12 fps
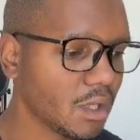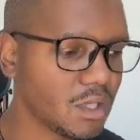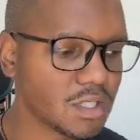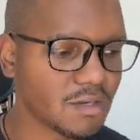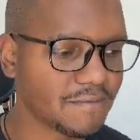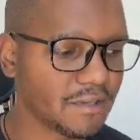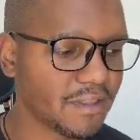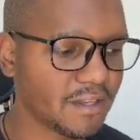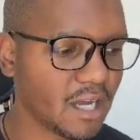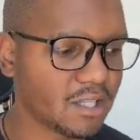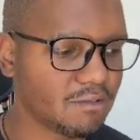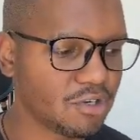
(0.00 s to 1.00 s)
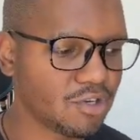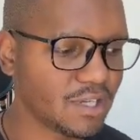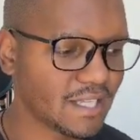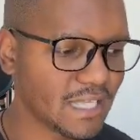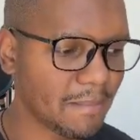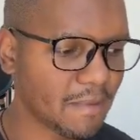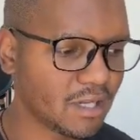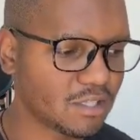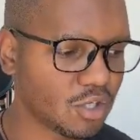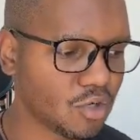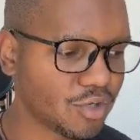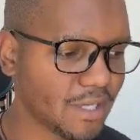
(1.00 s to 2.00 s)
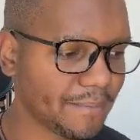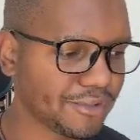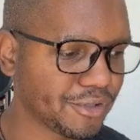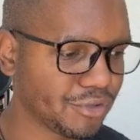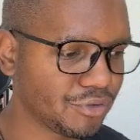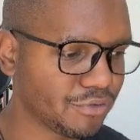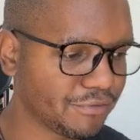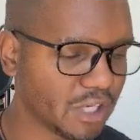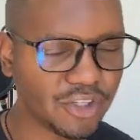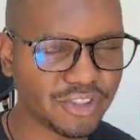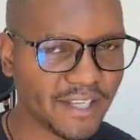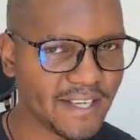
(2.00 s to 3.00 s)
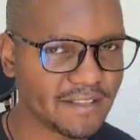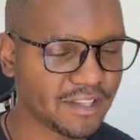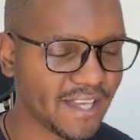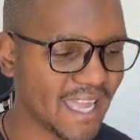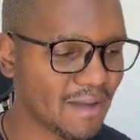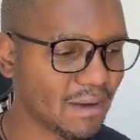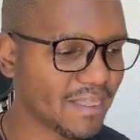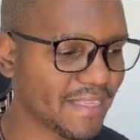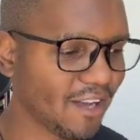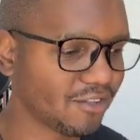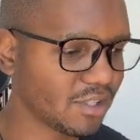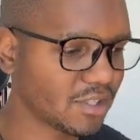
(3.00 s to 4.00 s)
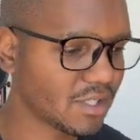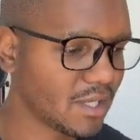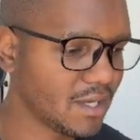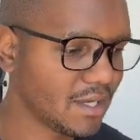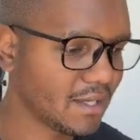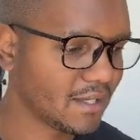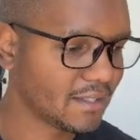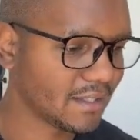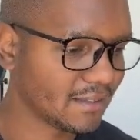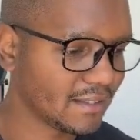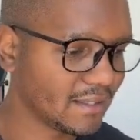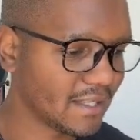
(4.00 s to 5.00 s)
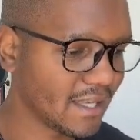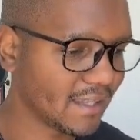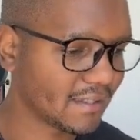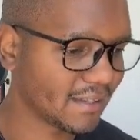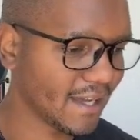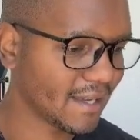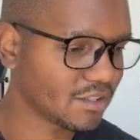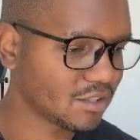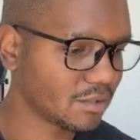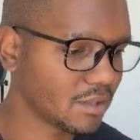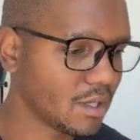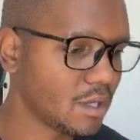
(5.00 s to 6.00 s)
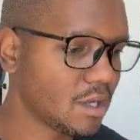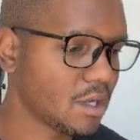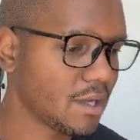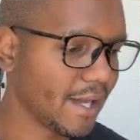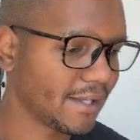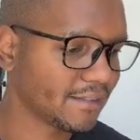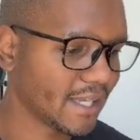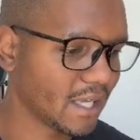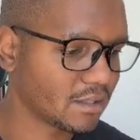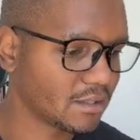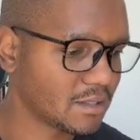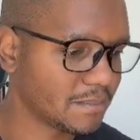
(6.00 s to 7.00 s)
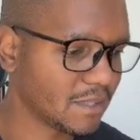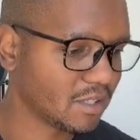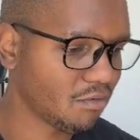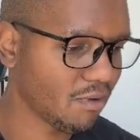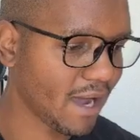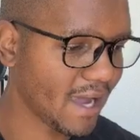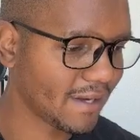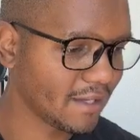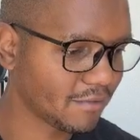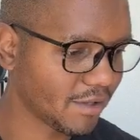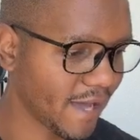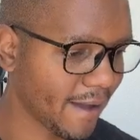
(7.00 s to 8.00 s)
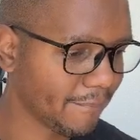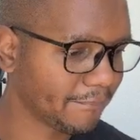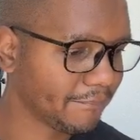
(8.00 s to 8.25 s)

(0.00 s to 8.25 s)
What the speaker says: So further down the road, the examiner told him to follow signs for the A1000, and you can see there the signs saying you need to be in the right lane for that.